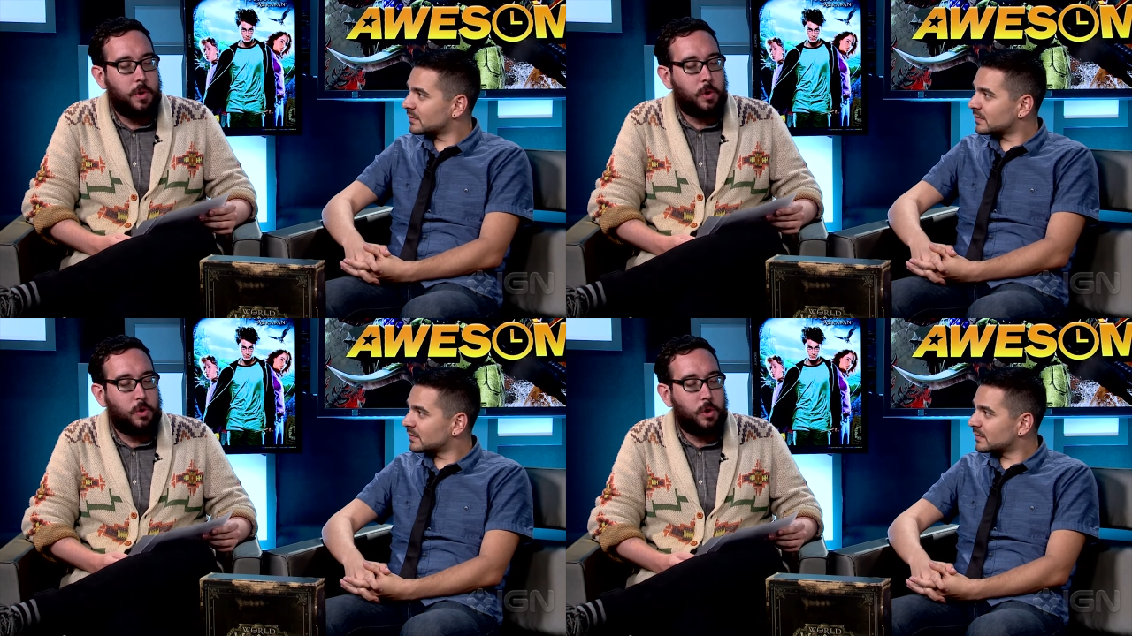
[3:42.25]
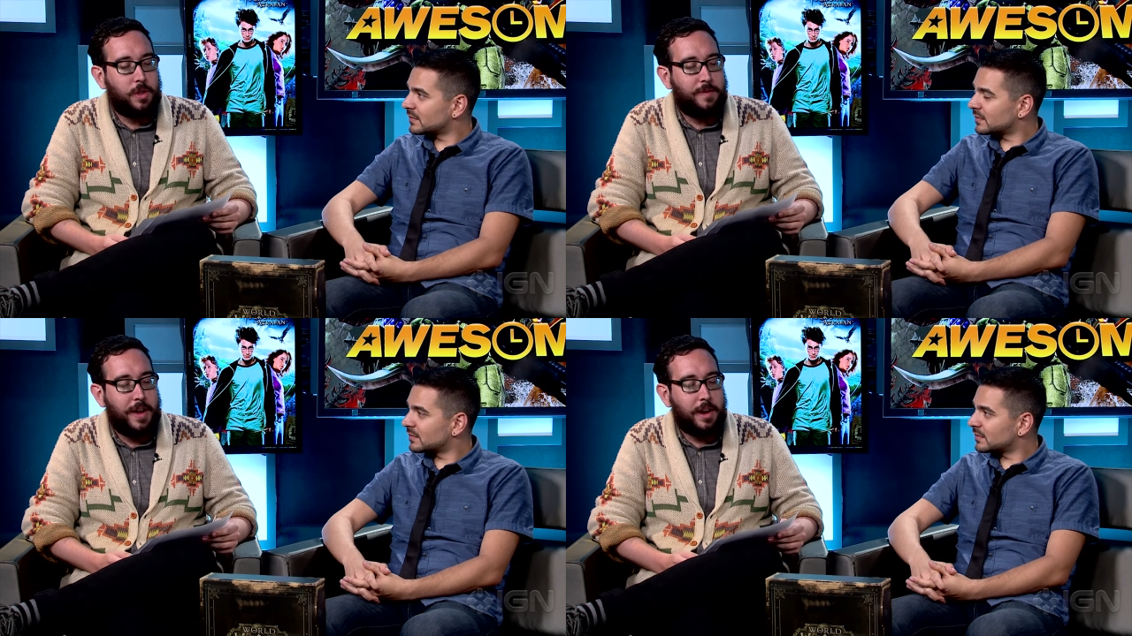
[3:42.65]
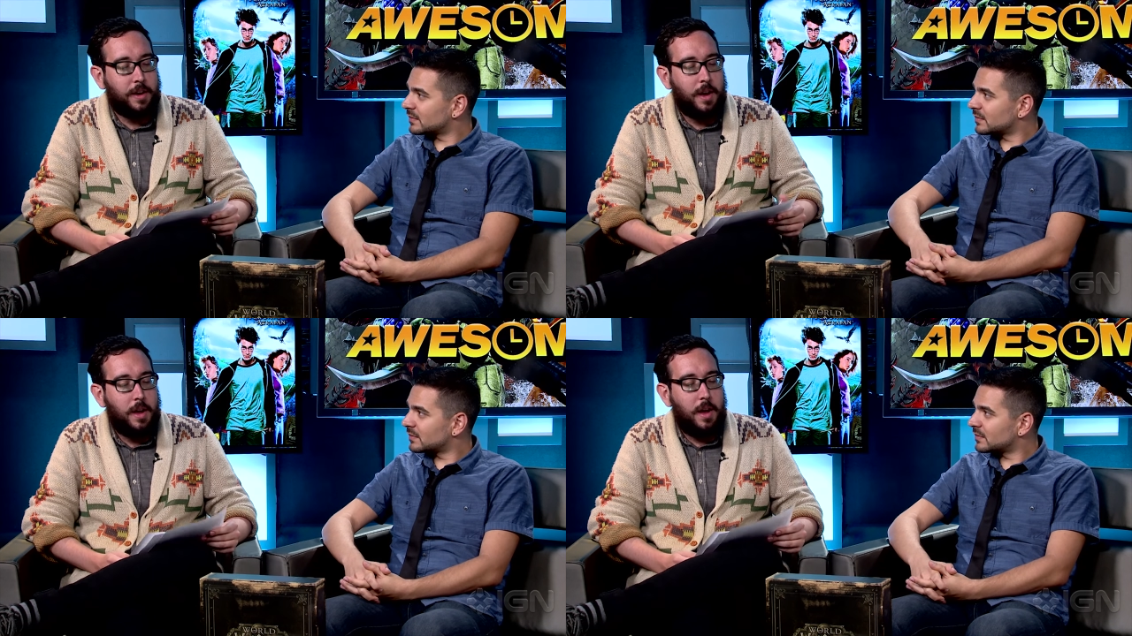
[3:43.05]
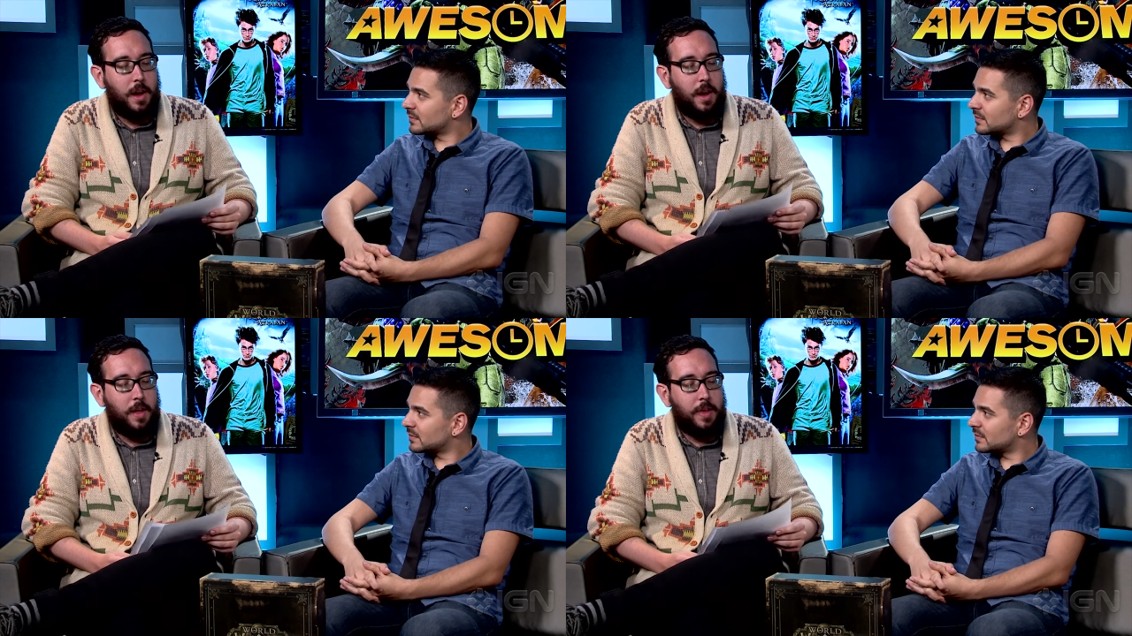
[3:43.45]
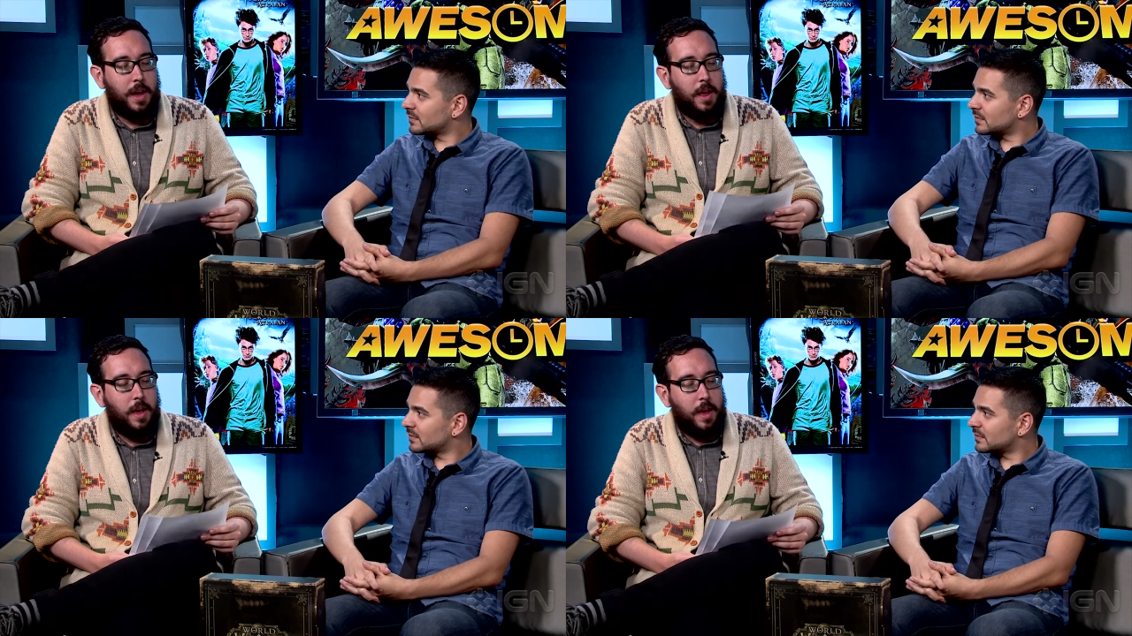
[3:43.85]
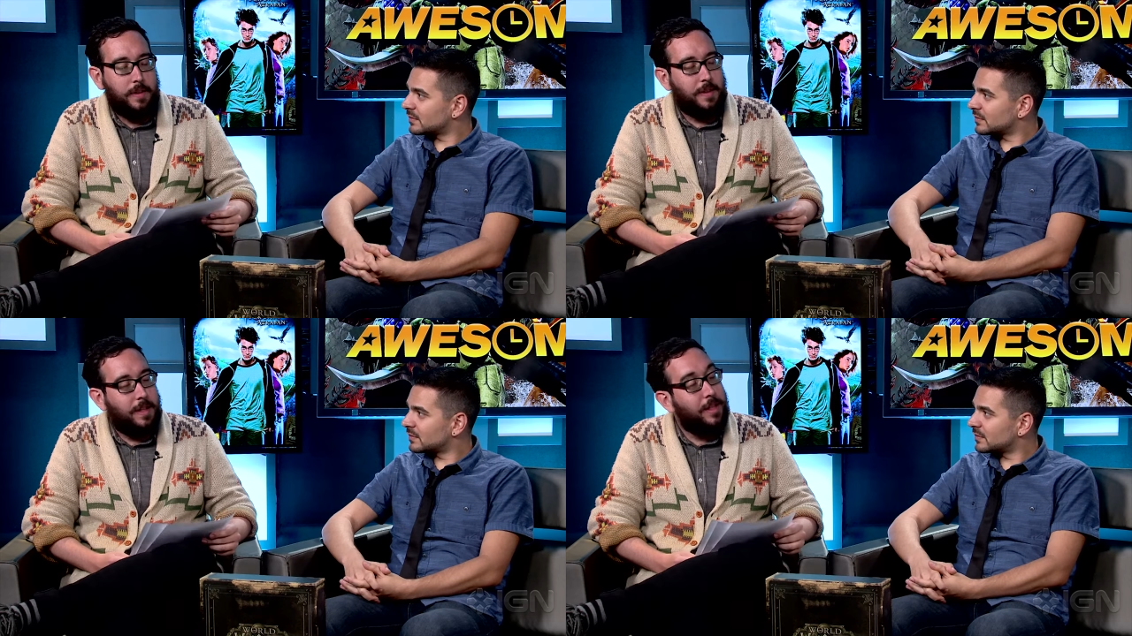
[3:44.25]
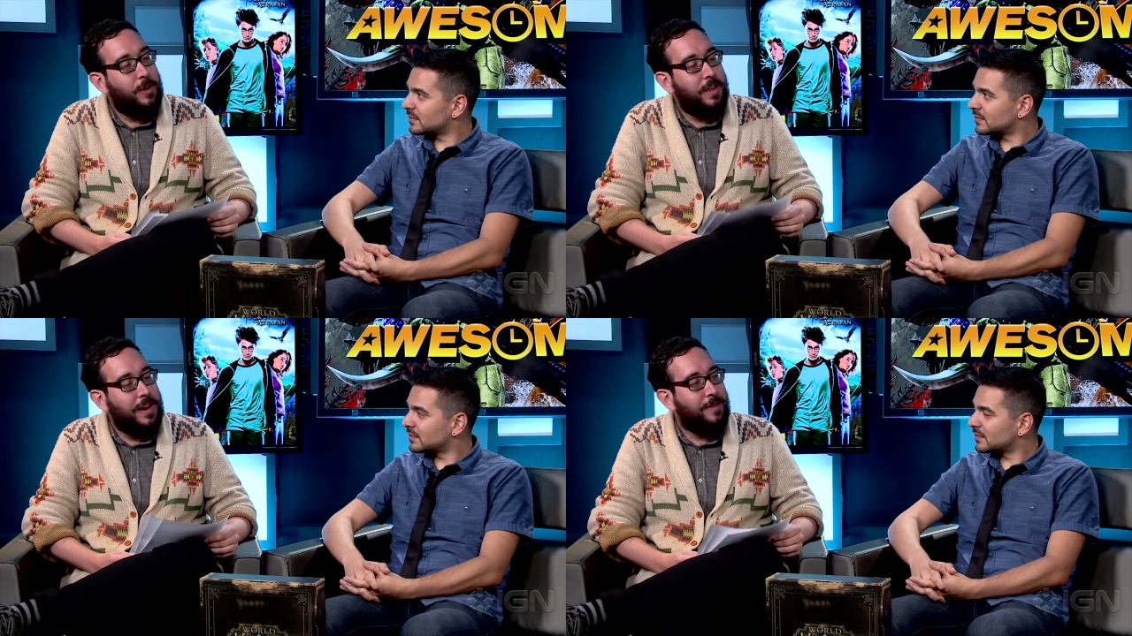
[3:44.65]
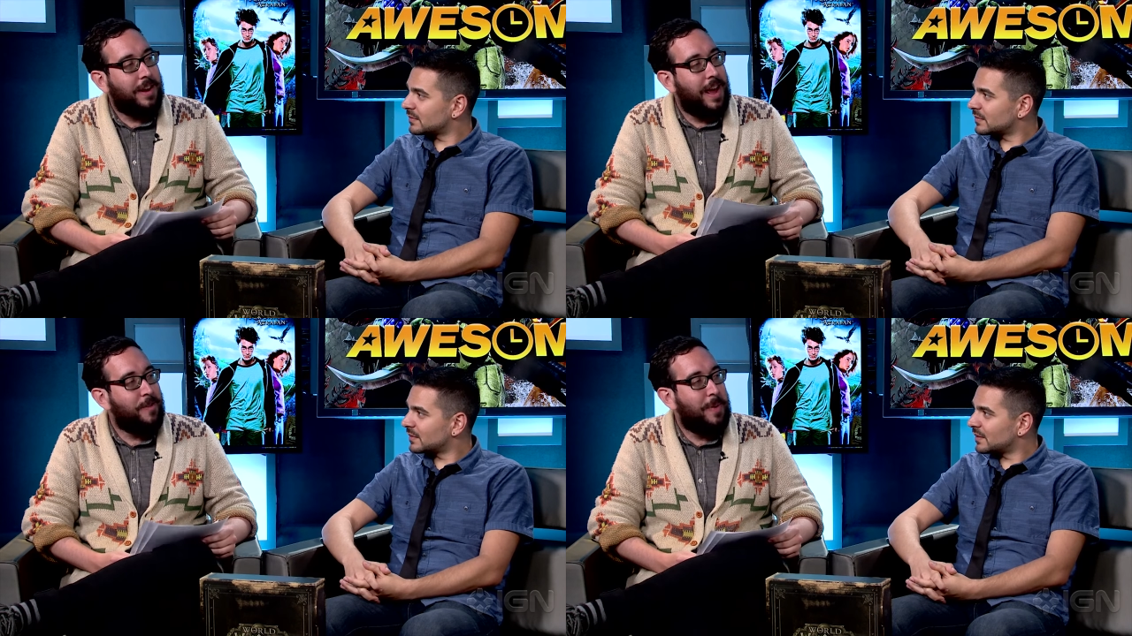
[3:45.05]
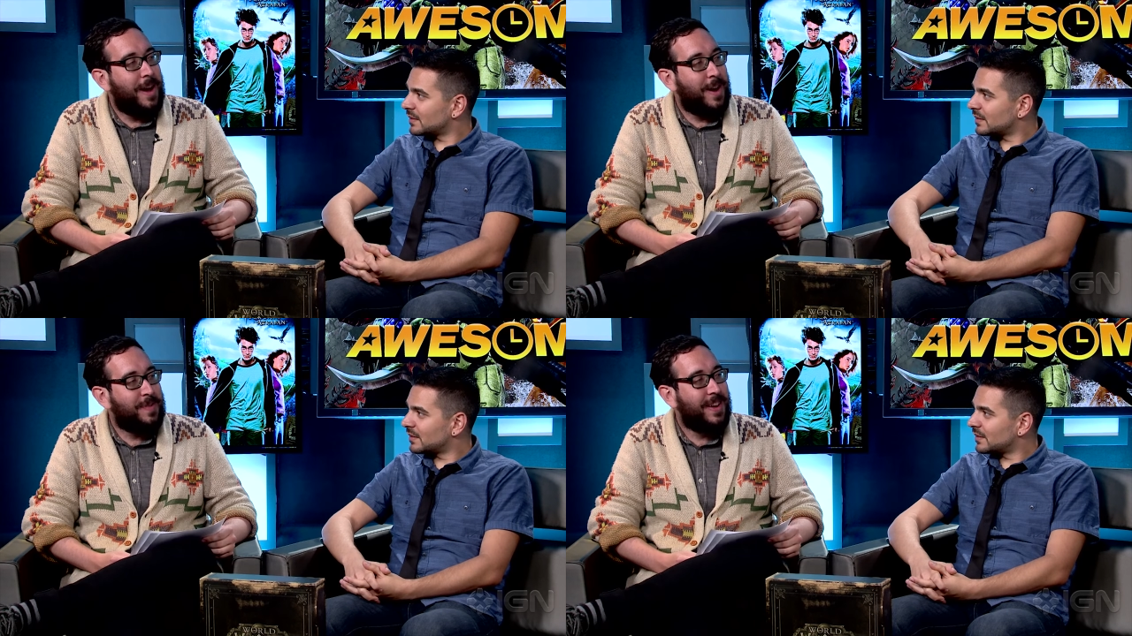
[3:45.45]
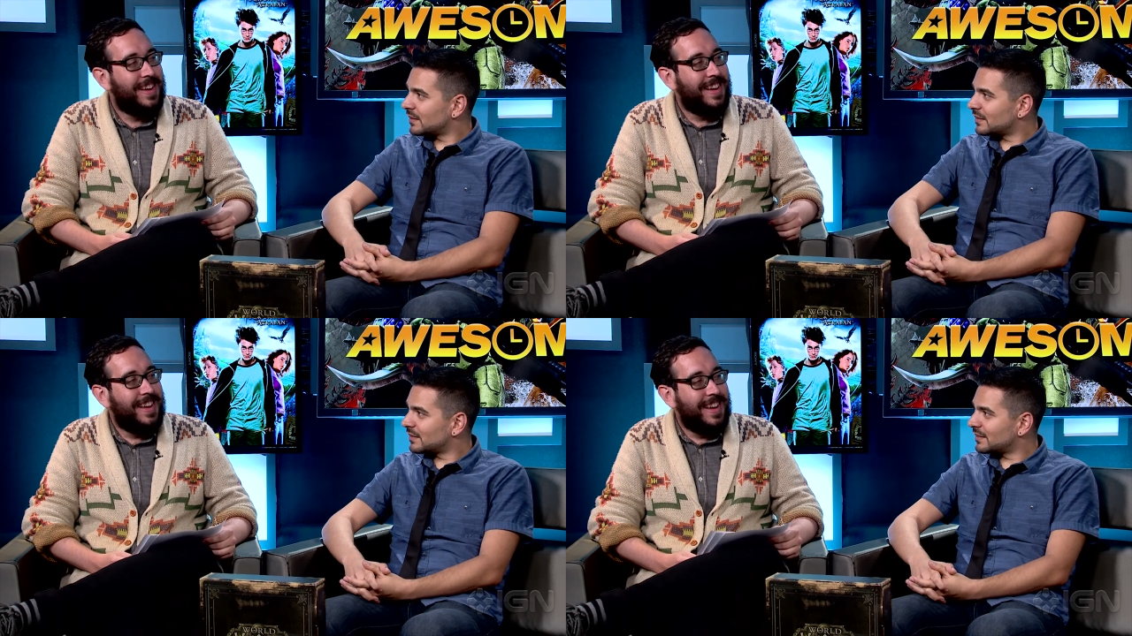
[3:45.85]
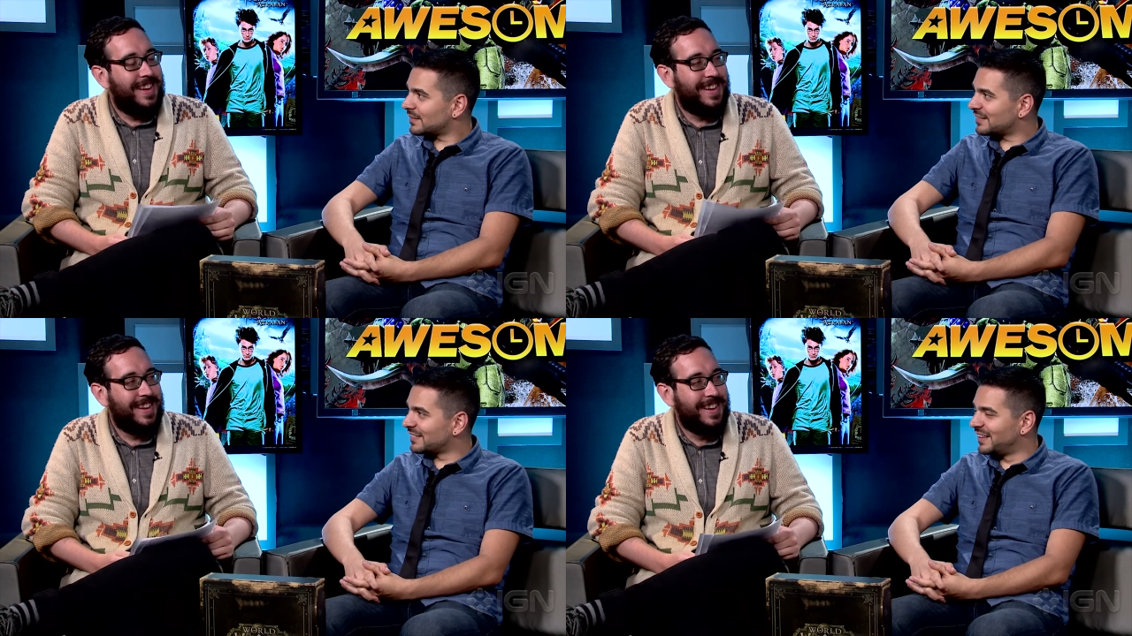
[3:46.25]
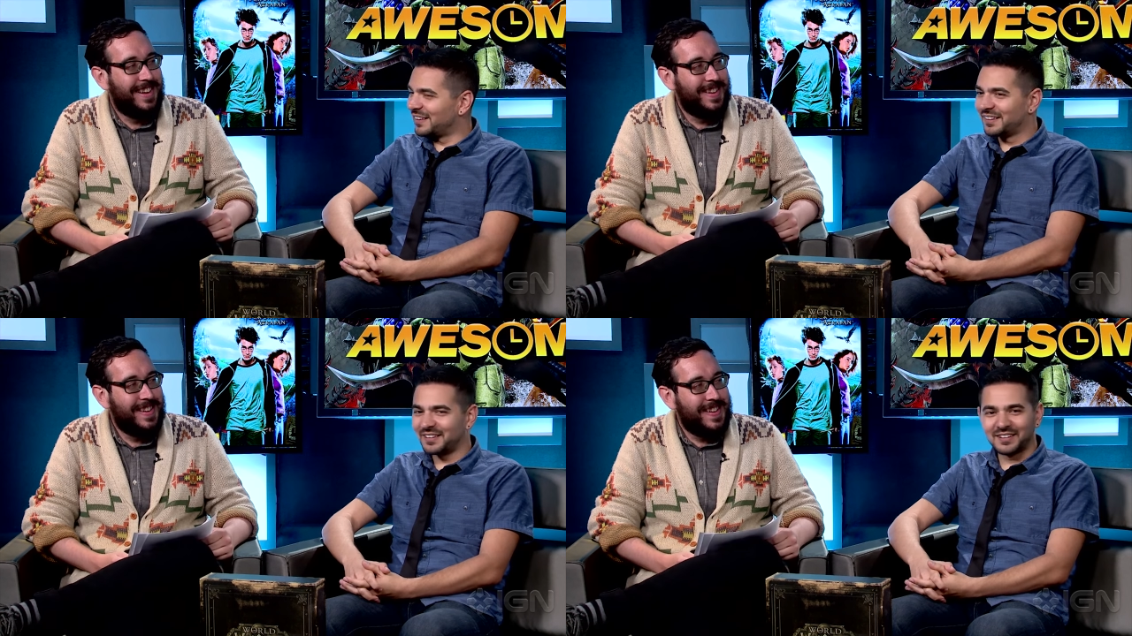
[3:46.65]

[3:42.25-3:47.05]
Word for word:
Speaker 1: a real cool cliffhanger uh, that is literally never going to have a payoff. Some Rest